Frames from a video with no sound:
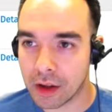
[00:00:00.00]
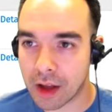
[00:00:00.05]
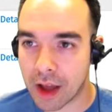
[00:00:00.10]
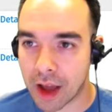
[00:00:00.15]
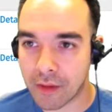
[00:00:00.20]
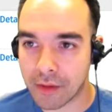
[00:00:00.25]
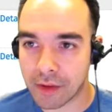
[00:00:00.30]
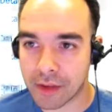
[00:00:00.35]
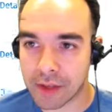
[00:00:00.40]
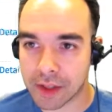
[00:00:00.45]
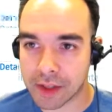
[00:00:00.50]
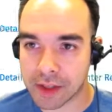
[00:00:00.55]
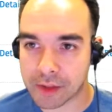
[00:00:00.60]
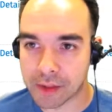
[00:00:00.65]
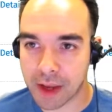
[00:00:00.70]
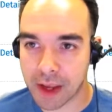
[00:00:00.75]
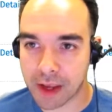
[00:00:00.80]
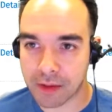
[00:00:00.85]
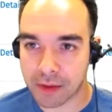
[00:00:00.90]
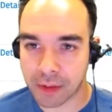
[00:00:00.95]
Everything's
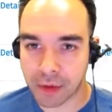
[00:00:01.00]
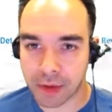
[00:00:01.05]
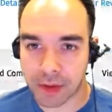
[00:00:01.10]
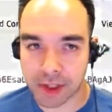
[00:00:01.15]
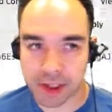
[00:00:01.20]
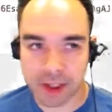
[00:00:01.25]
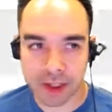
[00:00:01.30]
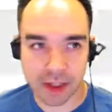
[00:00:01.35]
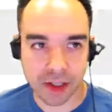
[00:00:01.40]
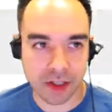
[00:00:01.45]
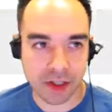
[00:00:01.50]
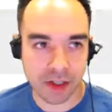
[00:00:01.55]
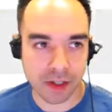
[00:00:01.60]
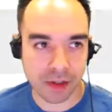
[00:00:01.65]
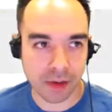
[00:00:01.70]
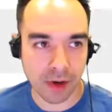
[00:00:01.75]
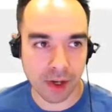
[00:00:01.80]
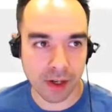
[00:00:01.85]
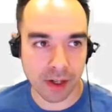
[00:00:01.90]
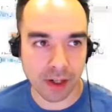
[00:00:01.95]
behaving pretty sluggishly
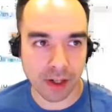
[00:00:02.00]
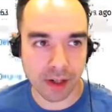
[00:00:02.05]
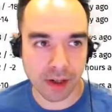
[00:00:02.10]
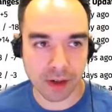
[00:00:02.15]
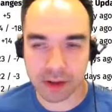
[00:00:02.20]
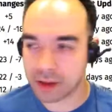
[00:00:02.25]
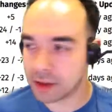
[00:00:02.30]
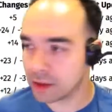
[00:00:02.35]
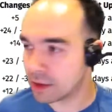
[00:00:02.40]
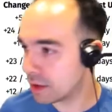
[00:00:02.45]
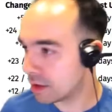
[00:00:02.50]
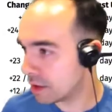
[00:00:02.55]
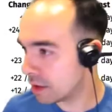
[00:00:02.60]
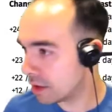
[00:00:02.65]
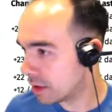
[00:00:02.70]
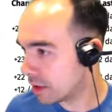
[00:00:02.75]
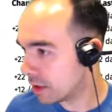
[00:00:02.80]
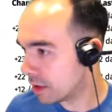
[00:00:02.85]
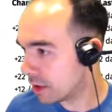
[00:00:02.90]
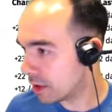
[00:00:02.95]
right now.
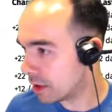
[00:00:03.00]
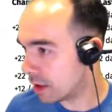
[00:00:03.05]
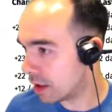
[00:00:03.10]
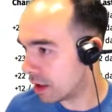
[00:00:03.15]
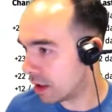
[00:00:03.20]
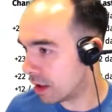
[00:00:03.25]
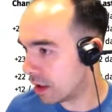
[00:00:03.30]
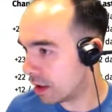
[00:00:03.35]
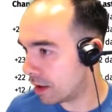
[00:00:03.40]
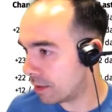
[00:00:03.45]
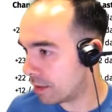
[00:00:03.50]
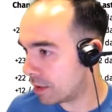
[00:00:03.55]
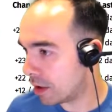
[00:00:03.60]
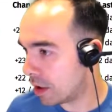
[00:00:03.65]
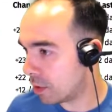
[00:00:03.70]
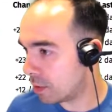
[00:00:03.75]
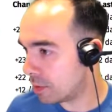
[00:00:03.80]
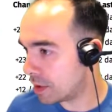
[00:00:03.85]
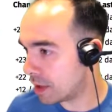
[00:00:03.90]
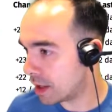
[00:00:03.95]

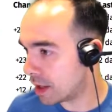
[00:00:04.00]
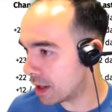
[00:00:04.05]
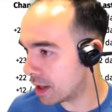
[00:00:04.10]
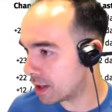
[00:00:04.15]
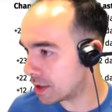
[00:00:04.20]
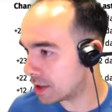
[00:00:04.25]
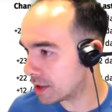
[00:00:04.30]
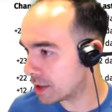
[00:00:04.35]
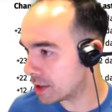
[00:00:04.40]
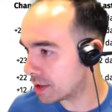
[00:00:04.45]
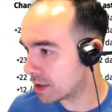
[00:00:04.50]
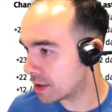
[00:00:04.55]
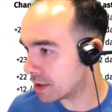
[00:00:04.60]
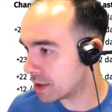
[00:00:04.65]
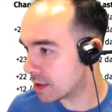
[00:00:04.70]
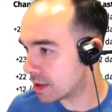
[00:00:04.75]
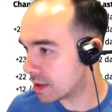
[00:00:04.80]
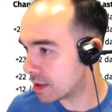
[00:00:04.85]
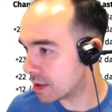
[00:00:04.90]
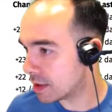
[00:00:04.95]
OBS.
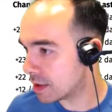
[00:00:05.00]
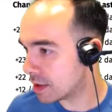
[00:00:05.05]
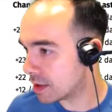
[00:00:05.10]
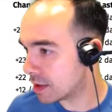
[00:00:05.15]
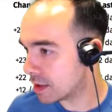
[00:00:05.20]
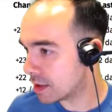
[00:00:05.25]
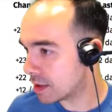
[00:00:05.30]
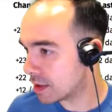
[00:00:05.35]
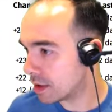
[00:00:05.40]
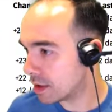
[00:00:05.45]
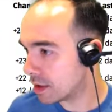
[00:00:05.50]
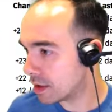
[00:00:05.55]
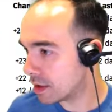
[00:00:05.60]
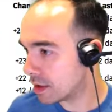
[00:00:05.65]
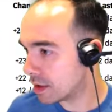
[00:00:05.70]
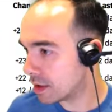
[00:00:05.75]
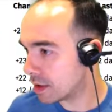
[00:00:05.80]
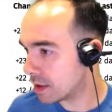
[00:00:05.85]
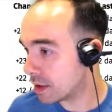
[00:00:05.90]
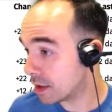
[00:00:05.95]

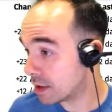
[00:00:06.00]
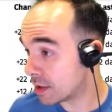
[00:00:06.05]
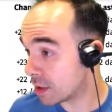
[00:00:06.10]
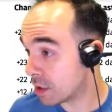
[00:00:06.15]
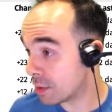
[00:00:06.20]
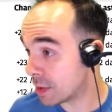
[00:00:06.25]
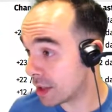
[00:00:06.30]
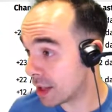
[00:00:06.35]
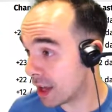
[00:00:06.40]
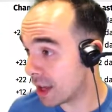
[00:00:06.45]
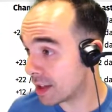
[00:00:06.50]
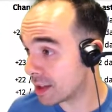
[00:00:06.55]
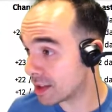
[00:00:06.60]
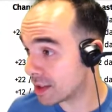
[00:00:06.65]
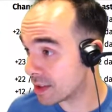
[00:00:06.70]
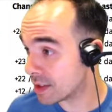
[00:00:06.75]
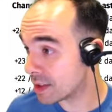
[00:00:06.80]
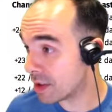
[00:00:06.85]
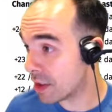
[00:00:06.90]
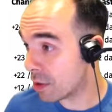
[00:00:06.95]
It's
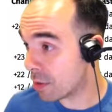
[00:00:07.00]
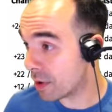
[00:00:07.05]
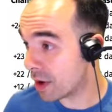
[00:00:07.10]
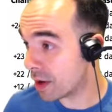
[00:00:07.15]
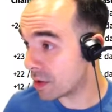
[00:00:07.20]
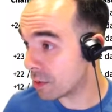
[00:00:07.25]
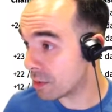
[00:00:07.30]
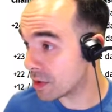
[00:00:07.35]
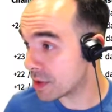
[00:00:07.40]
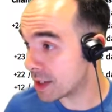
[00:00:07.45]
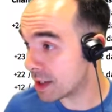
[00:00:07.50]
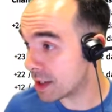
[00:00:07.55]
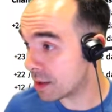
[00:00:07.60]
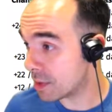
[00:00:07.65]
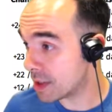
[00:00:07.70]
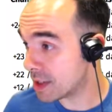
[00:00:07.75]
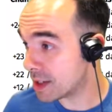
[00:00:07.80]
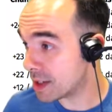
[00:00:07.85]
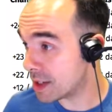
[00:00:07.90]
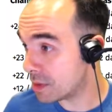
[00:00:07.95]
OBS. 300% of my
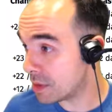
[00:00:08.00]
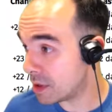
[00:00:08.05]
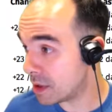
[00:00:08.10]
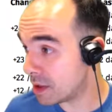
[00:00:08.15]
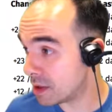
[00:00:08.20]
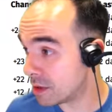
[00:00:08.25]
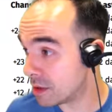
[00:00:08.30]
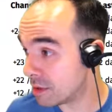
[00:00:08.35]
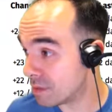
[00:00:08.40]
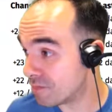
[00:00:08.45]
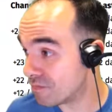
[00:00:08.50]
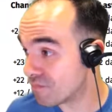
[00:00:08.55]
CPU.